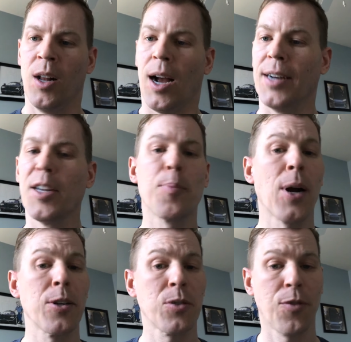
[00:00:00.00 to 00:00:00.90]
I did a
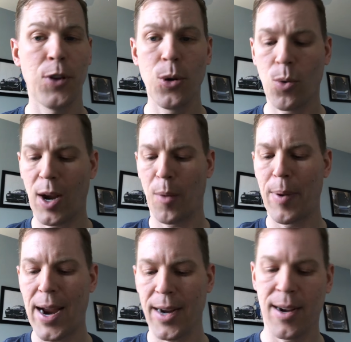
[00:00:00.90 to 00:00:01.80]
product review a while
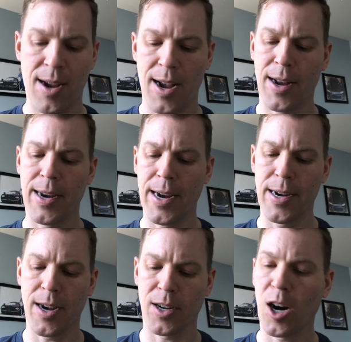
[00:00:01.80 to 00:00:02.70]
back on
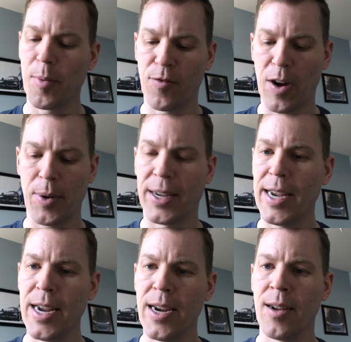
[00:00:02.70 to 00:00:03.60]
a carbon fiber
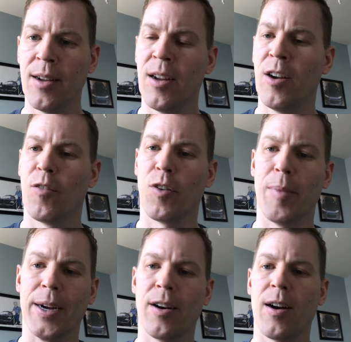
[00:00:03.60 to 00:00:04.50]
key for
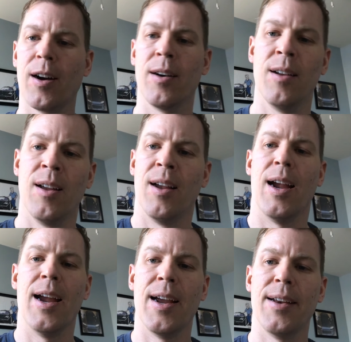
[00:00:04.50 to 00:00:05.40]
my car,
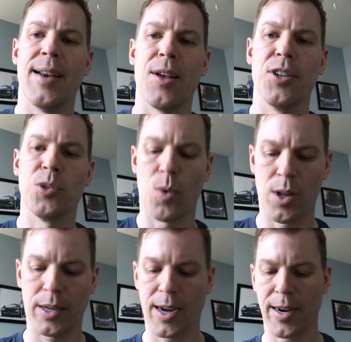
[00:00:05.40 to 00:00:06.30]
and now this
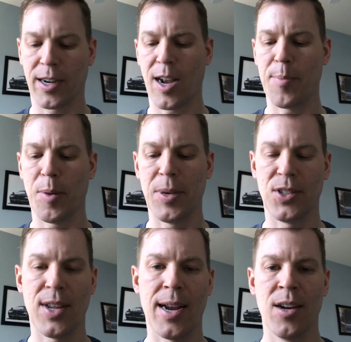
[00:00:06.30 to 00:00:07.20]
wallet kind of complements
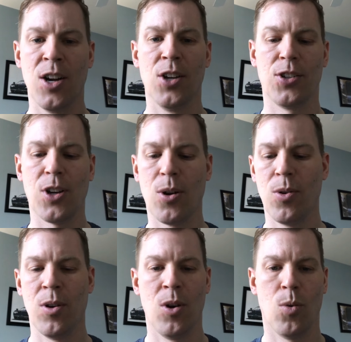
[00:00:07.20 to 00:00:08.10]
that.
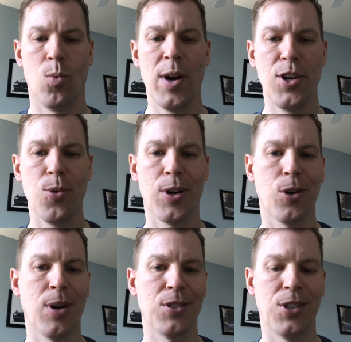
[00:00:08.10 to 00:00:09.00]
So when you want to
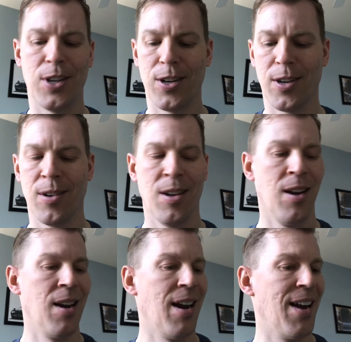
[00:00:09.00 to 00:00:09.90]
go out to dinner
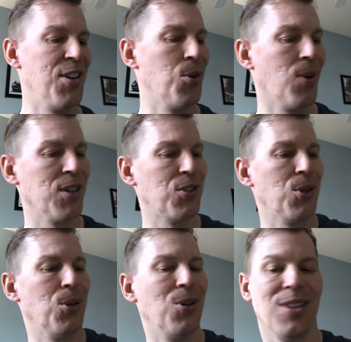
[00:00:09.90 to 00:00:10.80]
and you want
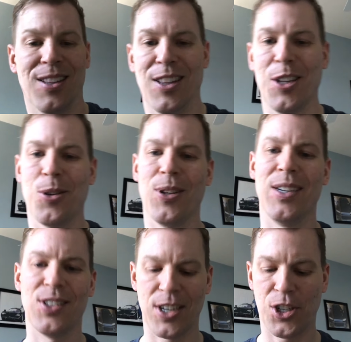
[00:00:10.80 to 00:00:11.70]
to literally
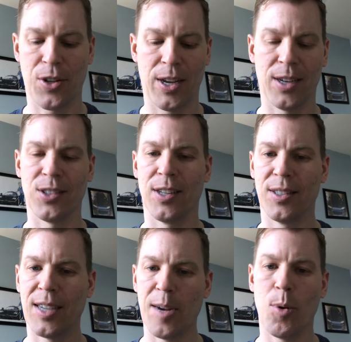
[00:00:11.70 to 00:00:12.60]
set your things on the
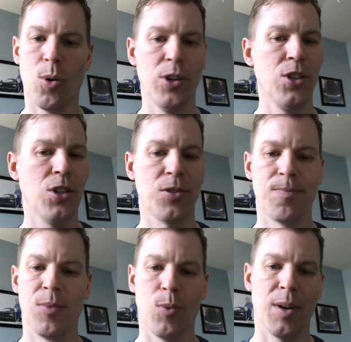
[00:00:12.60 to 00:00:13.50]
table, or you just
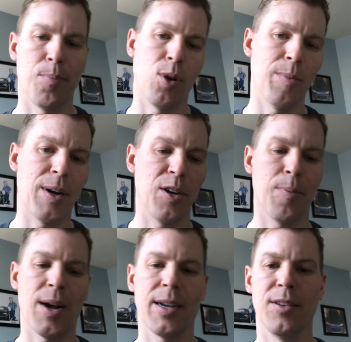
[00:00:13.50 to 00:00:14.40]
want to pull them out of your
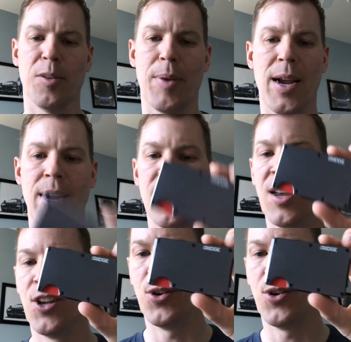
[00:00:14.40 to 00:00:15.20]
pocket to pay, you